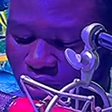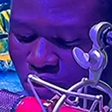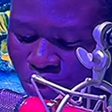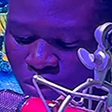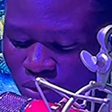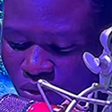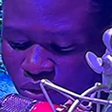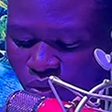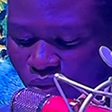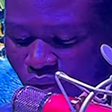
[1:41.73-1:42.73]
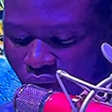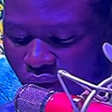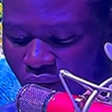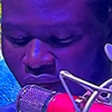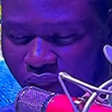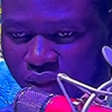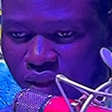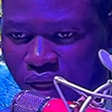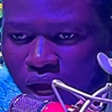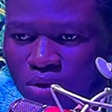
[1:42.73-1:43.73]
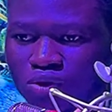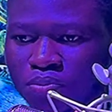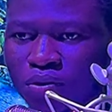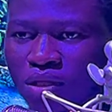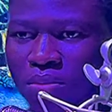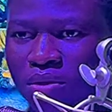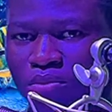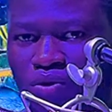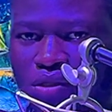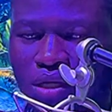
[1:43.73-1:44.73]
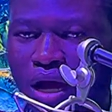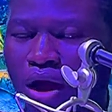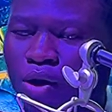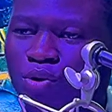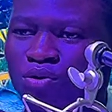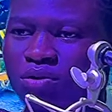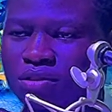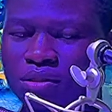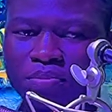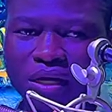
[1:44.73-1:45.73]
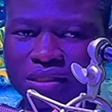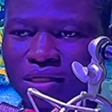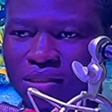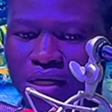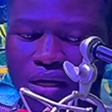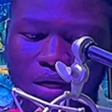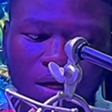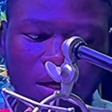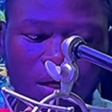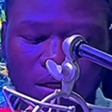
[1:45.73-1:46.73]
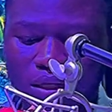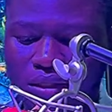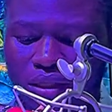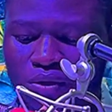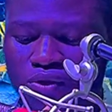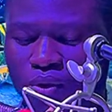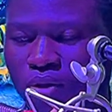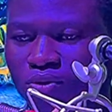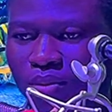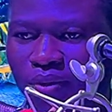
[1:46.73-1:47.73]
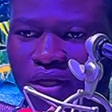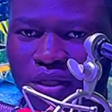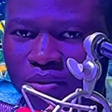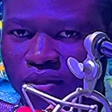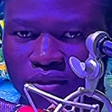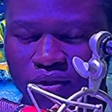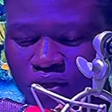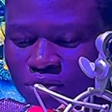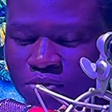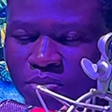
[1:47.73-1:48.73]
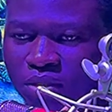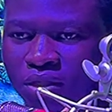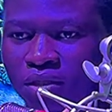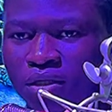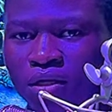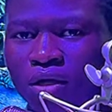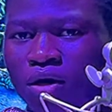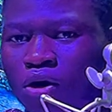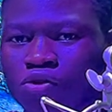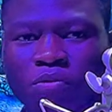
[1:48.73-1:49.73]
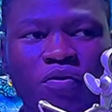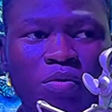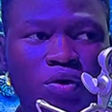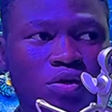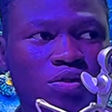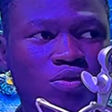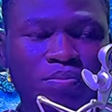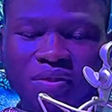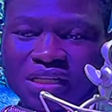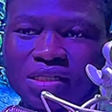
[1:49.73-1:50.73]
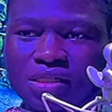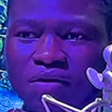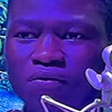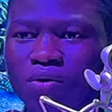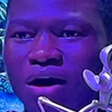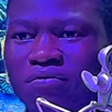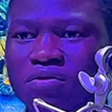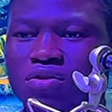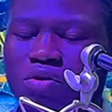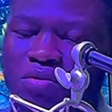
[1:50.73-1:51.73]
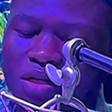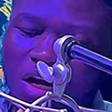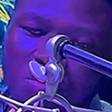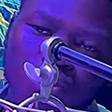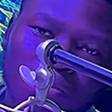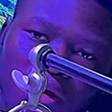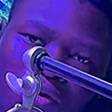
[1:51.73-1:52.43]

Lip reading: to how to put them in music, how the patterns are, and then also how to apply them in gospel play. Also, before we continue, please, if you haven't subscribed to my